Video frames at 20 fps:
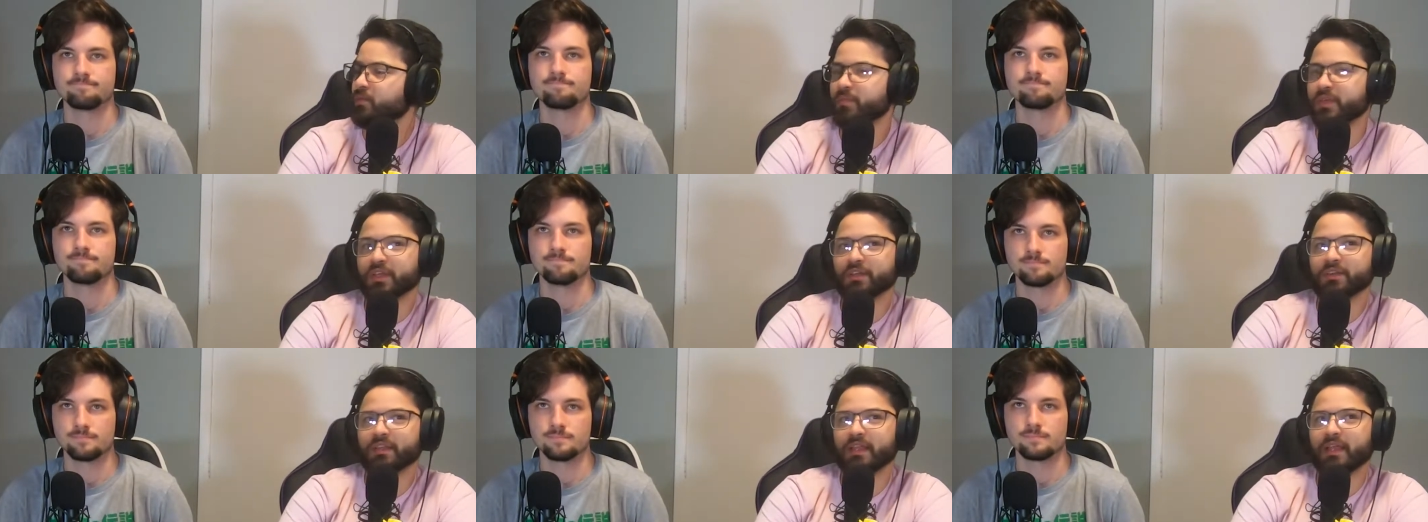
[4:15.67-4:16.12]

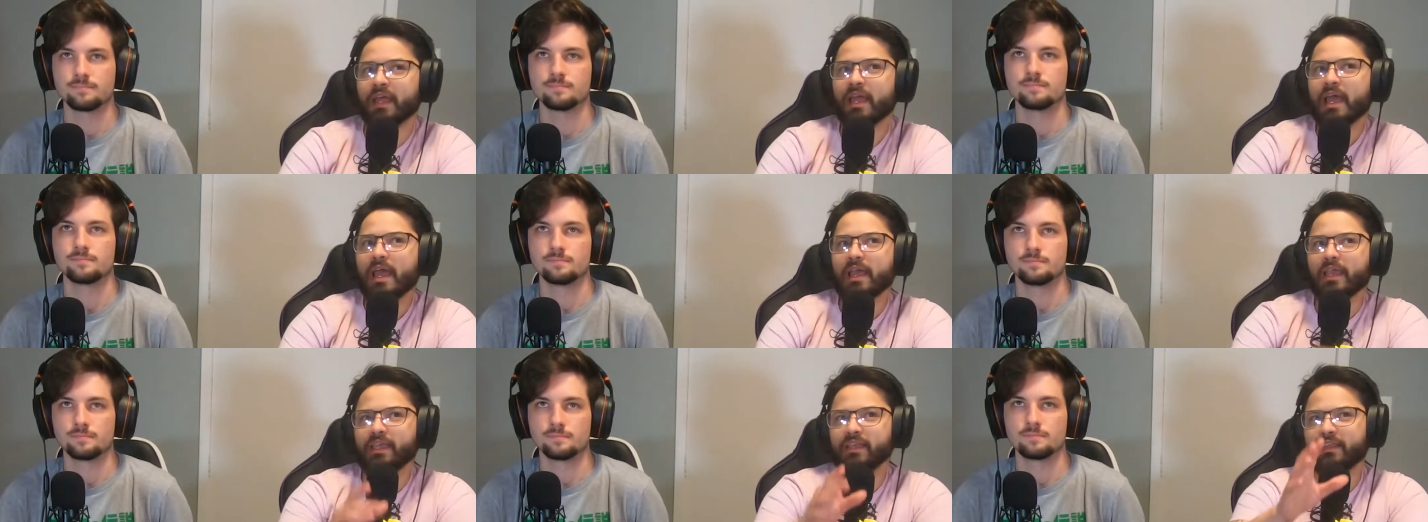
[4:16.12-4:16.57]
Speaker 1: Because
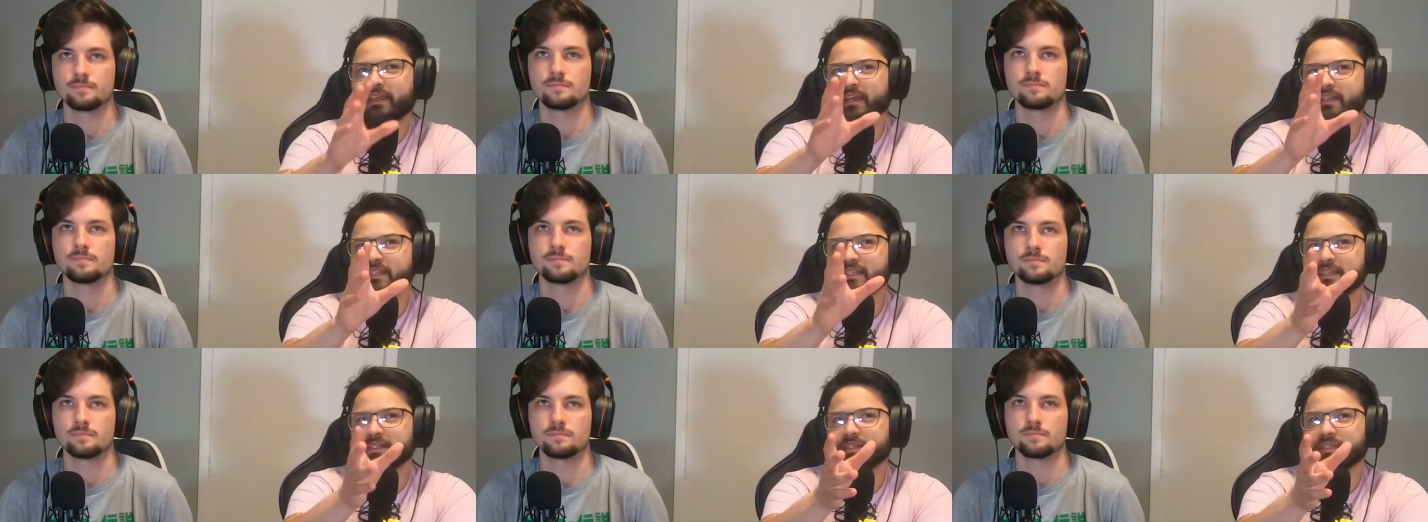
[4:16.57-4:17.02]
he
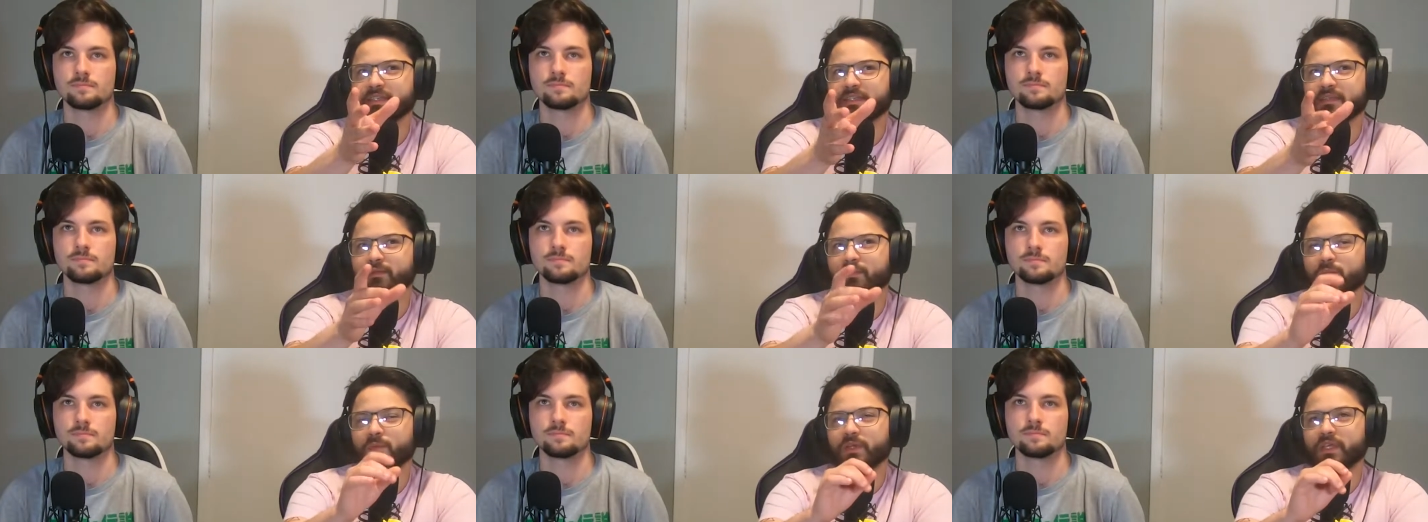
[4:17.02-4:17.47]
kind of,
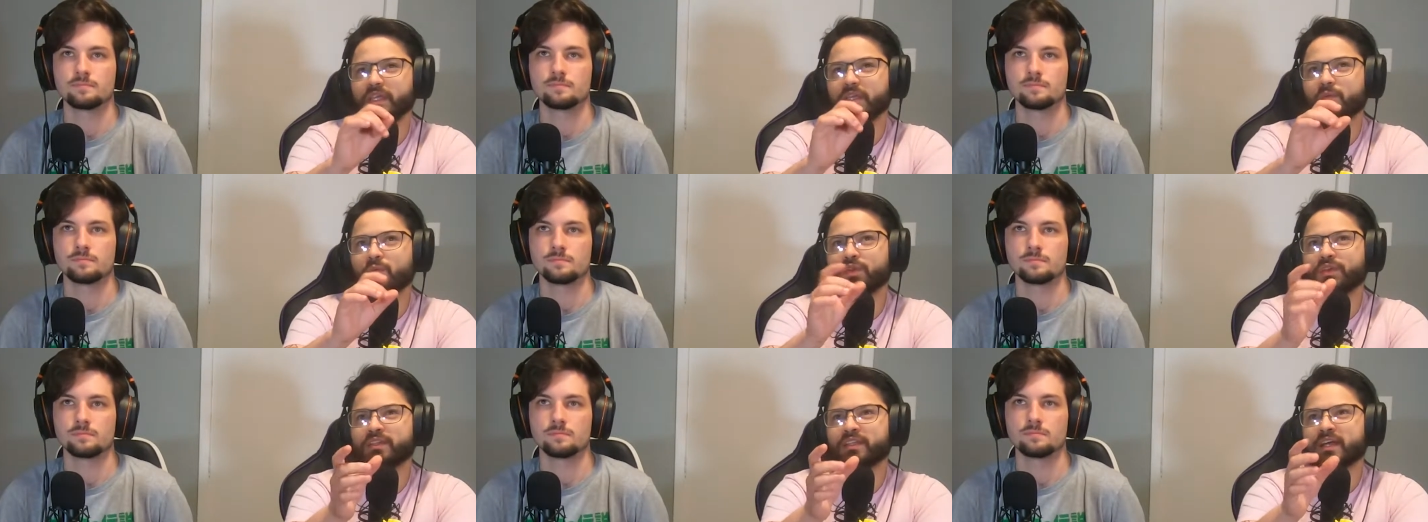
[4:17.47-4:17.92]
he
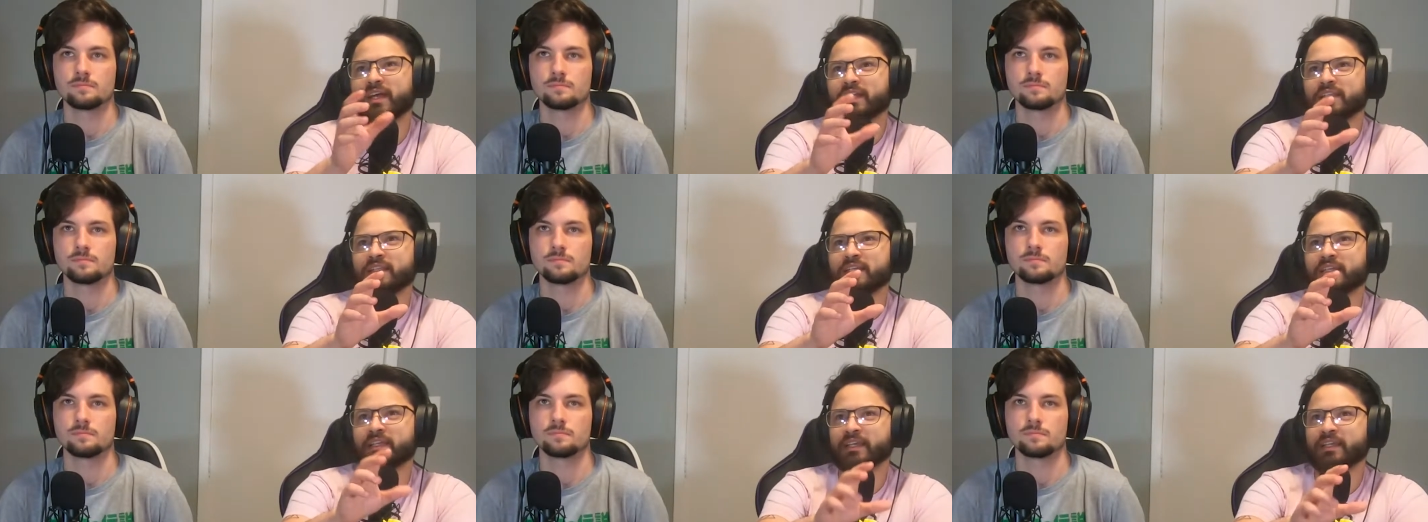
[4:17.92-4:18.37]
was
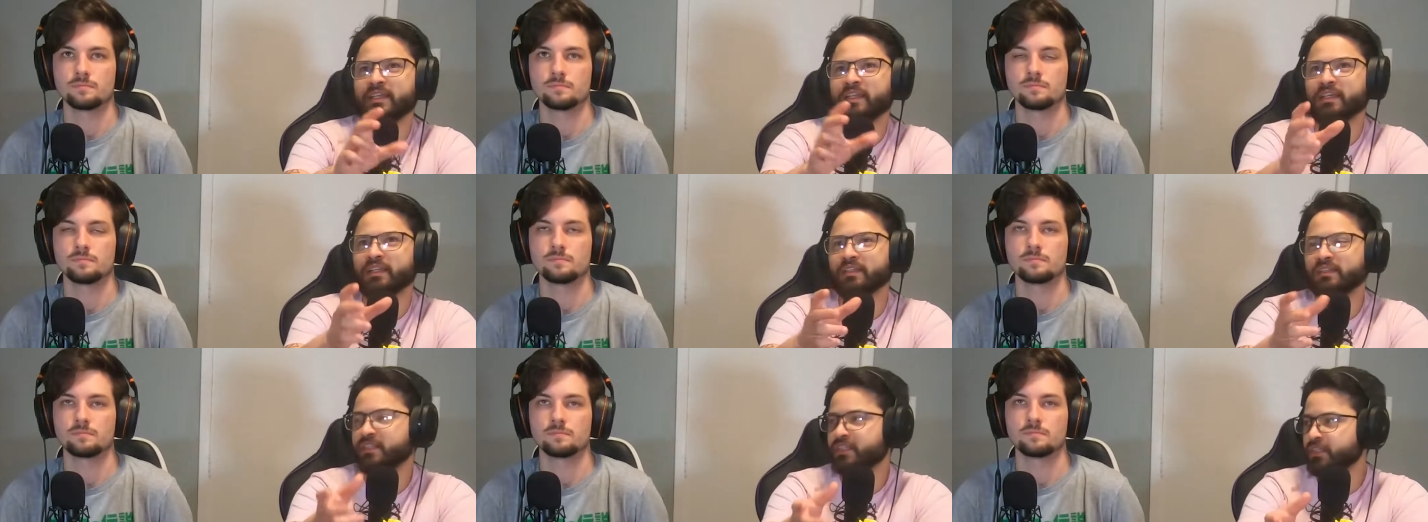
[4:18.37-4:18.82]
kind of getting
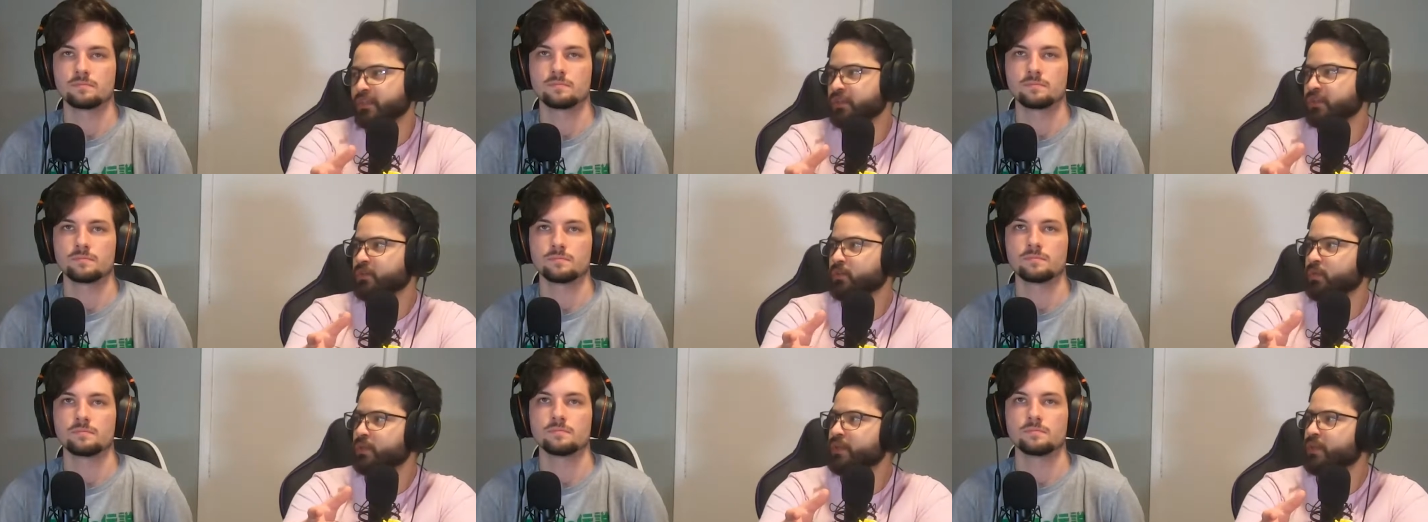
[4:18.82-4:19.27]

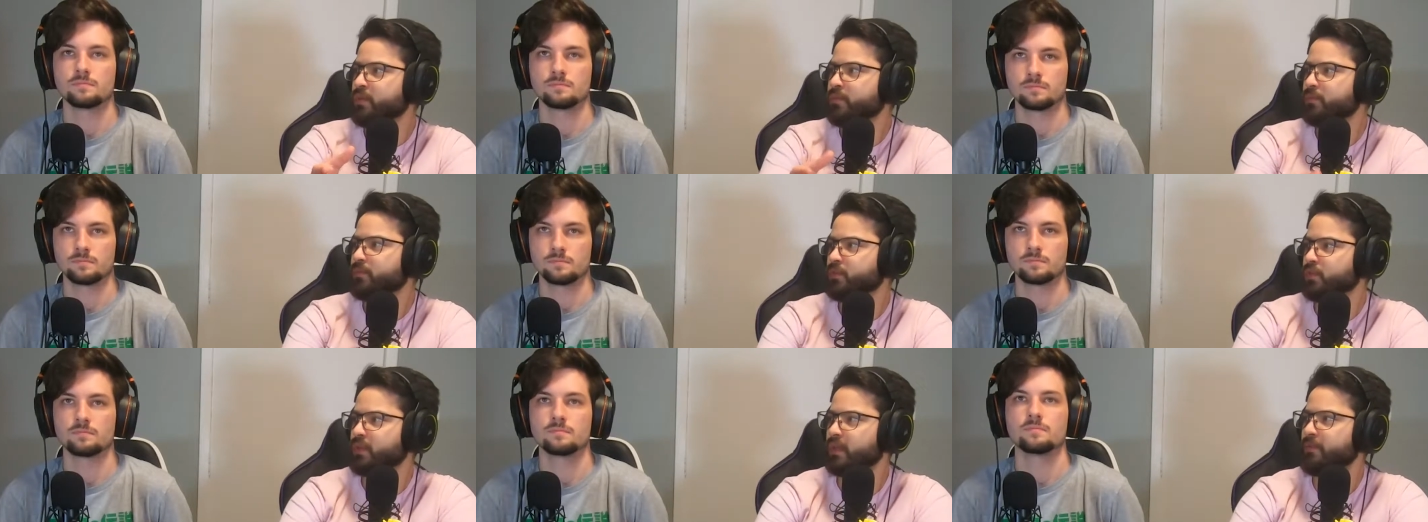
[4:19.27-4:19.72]
endeared with
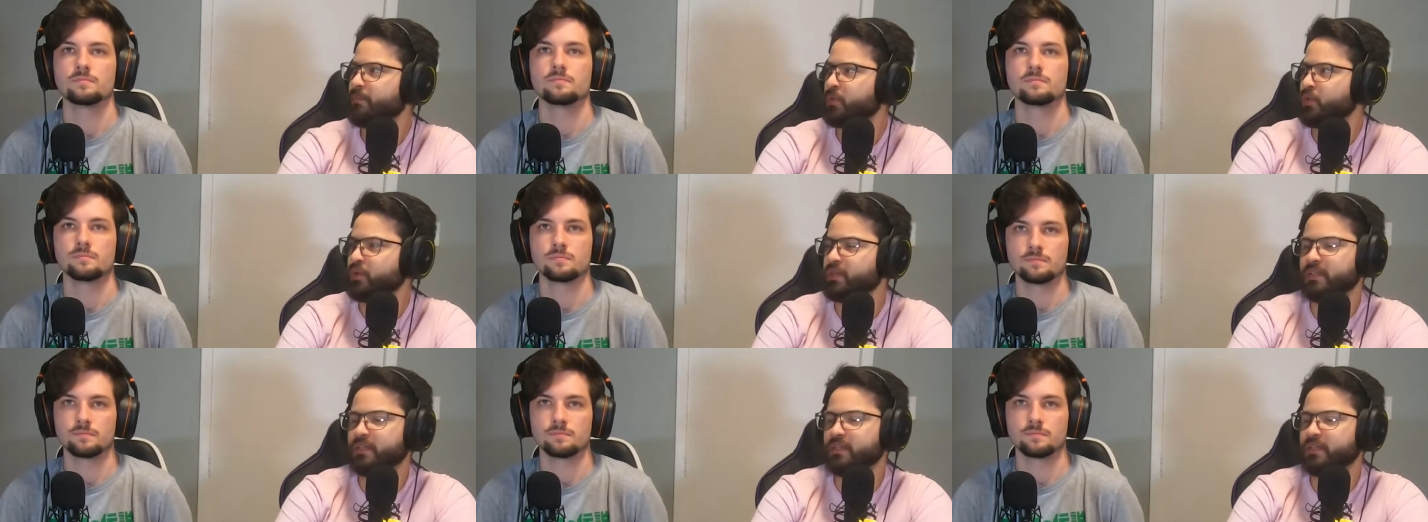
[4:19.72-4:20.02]
him to that point.